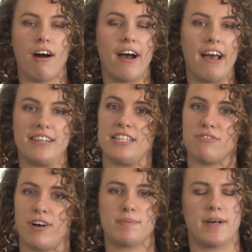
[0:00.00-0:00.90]
I
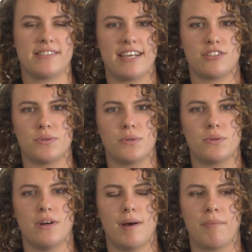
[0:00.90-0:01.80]
identify as
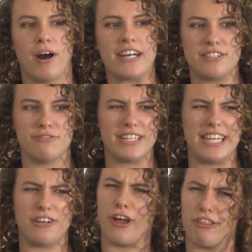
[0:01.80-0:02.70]
bisexual, but I didn't
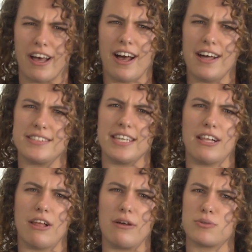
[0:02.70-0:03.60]
really know that
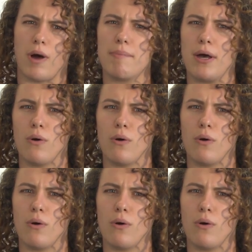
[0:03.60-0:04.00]
until I was quite a bit